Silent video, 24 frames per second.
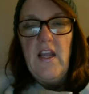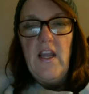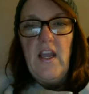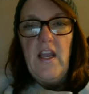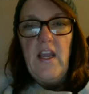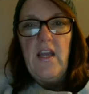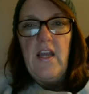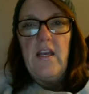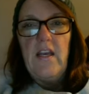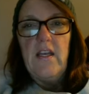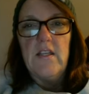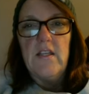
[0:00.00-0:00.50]

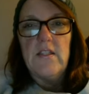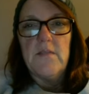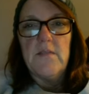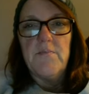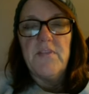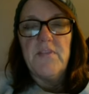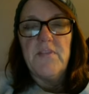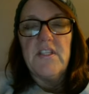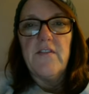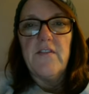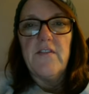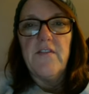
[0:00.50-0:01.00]
and it
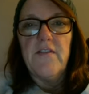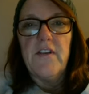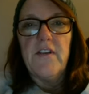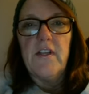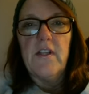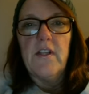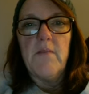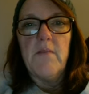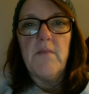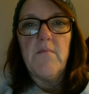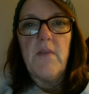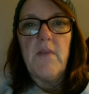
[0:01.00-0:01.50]

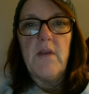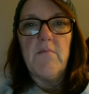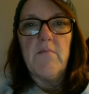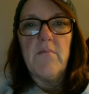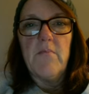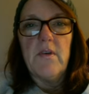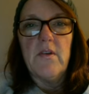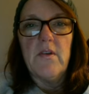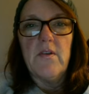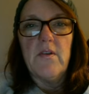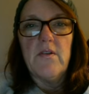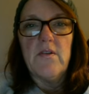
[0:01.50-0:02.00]
specifically
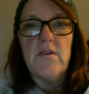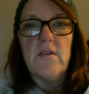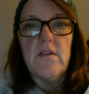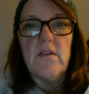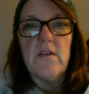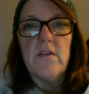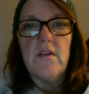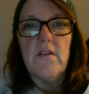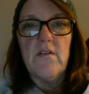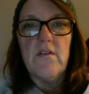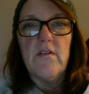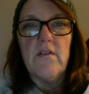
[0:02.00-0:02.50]
measures
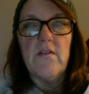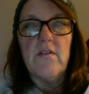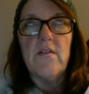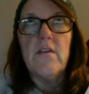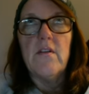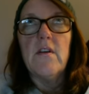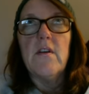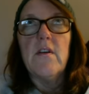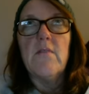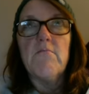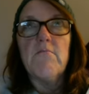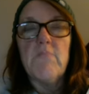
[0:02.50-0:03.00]

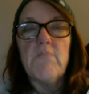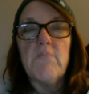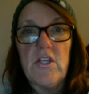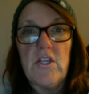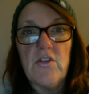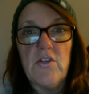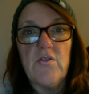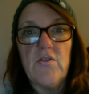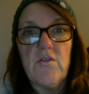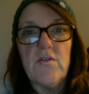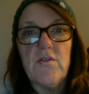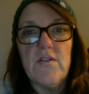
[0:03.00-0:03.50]

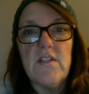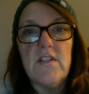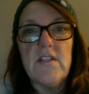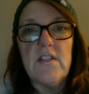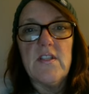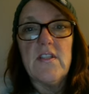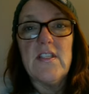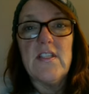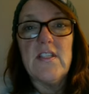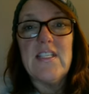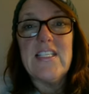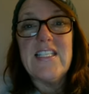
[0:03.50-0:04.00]
the
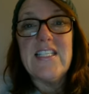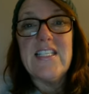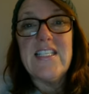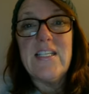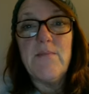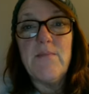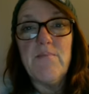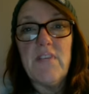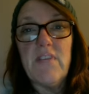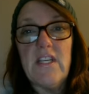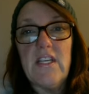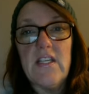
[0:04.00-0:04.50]

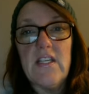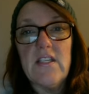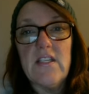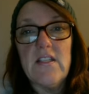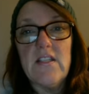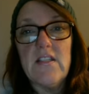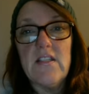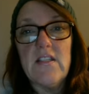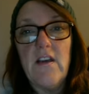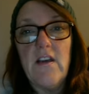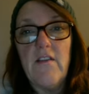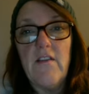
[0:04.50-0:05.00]

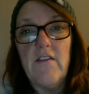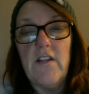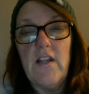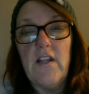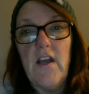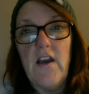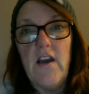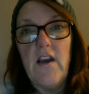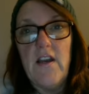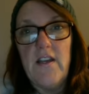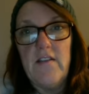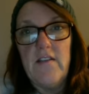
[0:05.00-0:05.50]
steepness of a
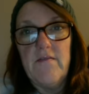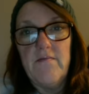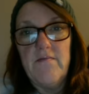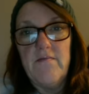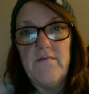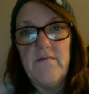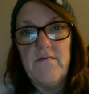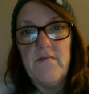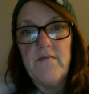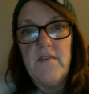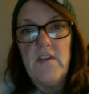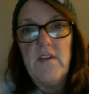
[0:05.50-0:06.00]
line.
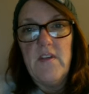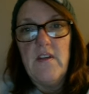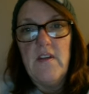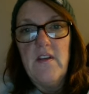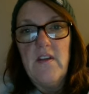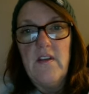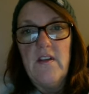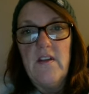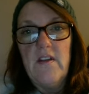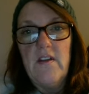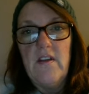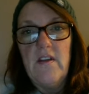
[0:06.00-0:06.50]

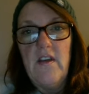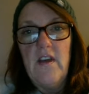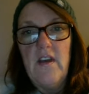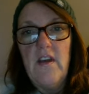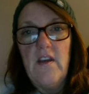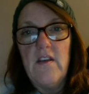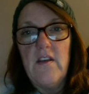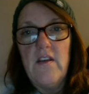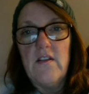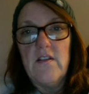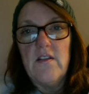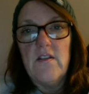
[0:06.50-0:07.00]

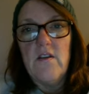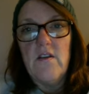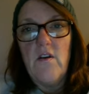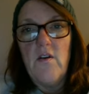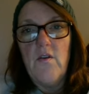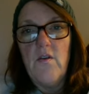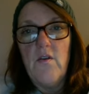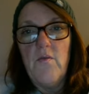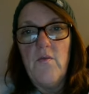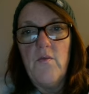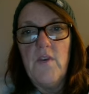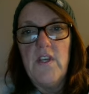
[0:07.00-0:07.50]
Okay,
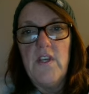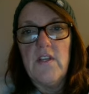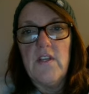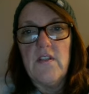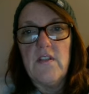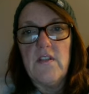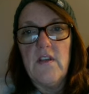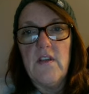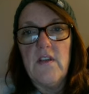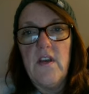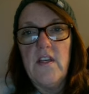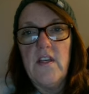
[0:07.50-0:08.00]
so we
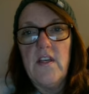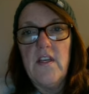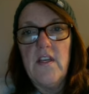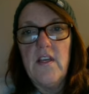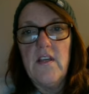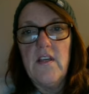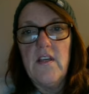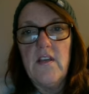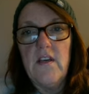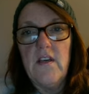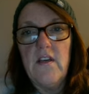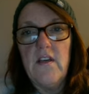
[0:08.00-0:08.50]
assign
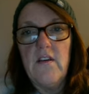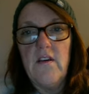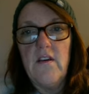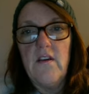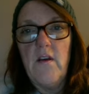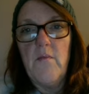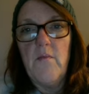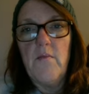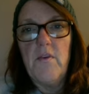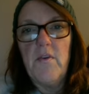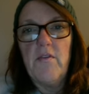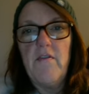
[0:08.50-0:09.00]
it a
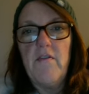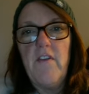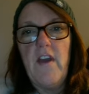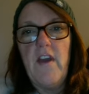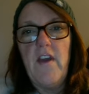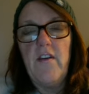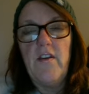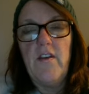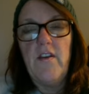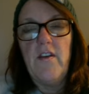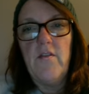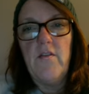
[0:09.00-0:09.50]
number
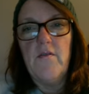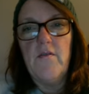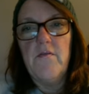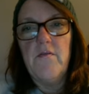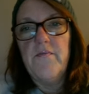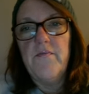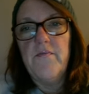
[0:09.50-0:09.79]
value.